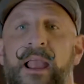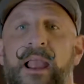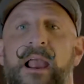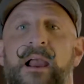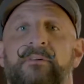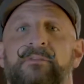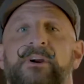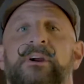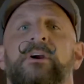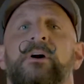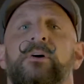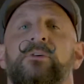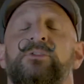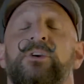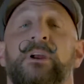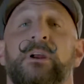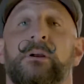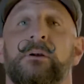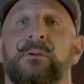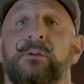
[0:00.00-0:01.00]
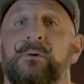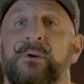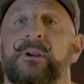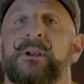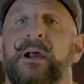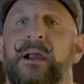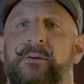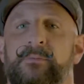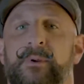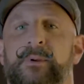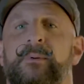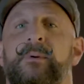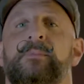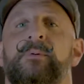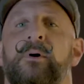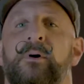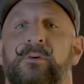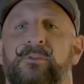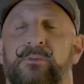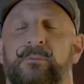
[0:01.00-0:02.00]
every coach, including IFBB
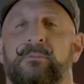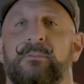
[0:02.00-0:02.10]
pros,